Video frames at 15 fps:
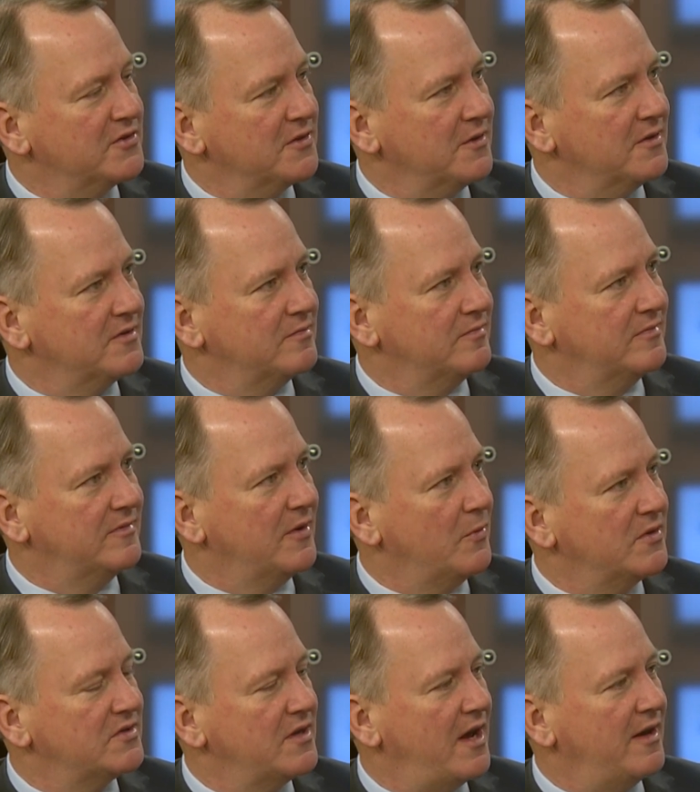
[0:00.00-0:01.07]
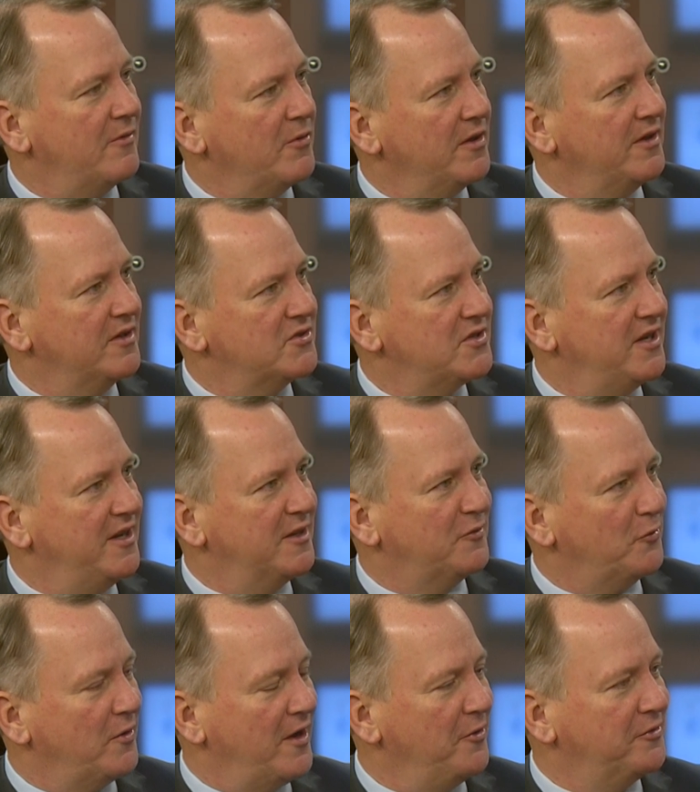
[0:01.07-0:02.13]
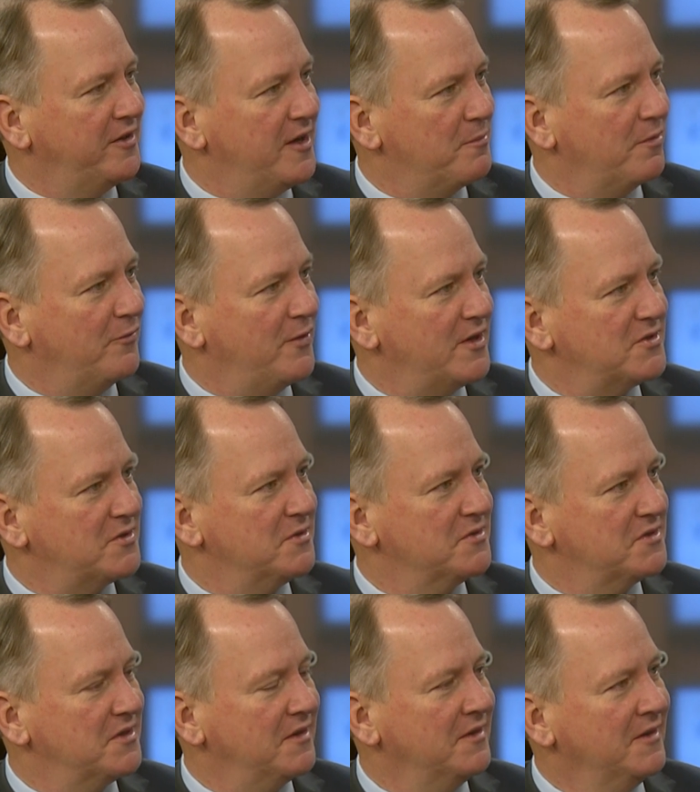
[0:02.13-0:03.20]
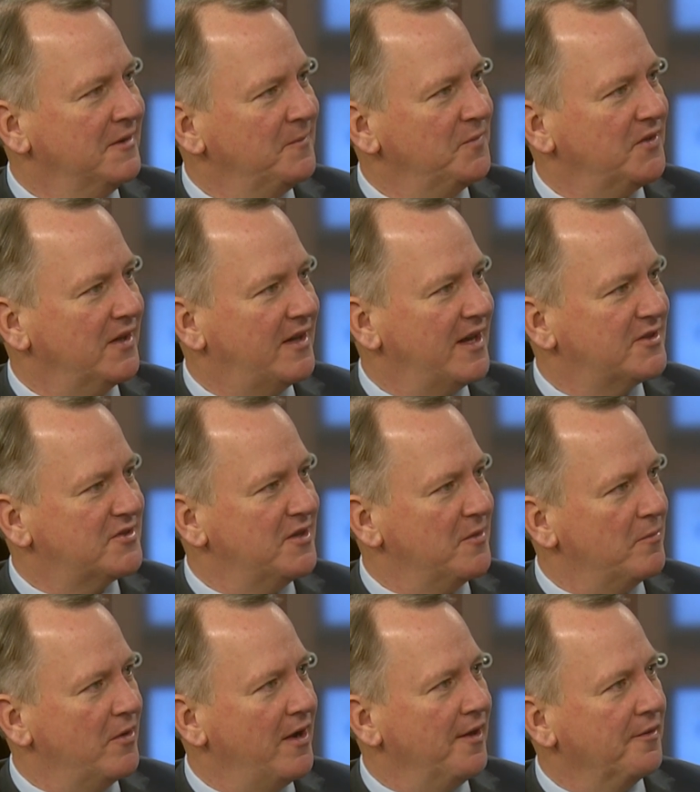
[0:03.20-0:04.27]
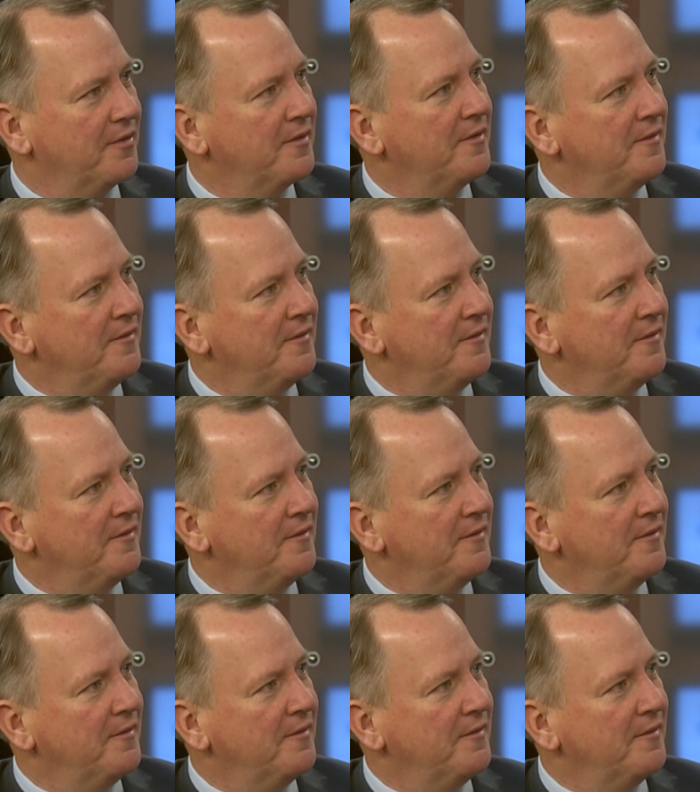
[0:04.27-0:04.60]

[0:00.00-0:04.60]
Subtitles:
So there was not really a chance for healthcare professionals to catch their breath.